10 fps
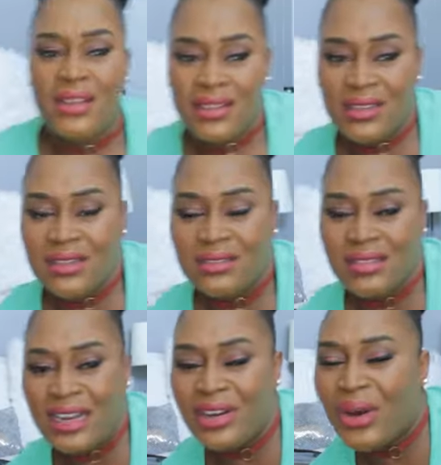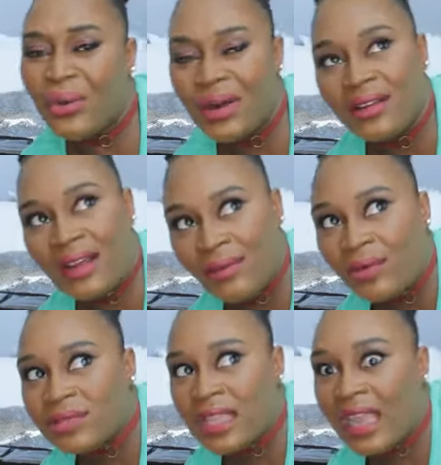I
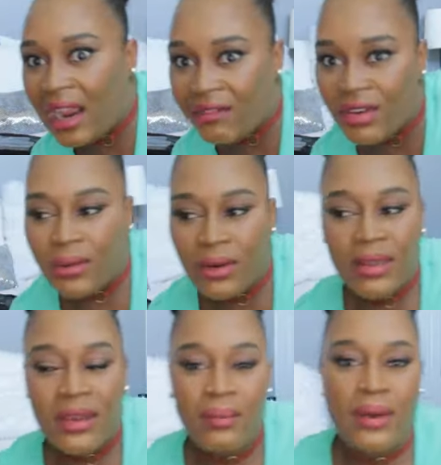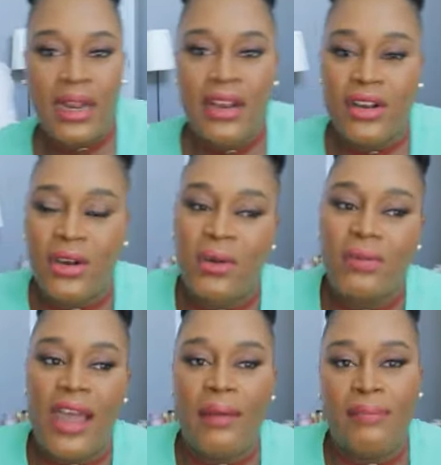won't say every woman, but I
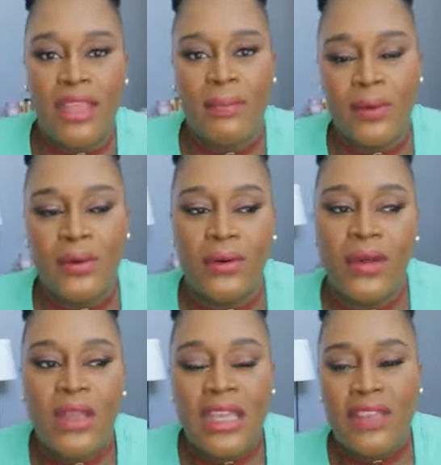know that people,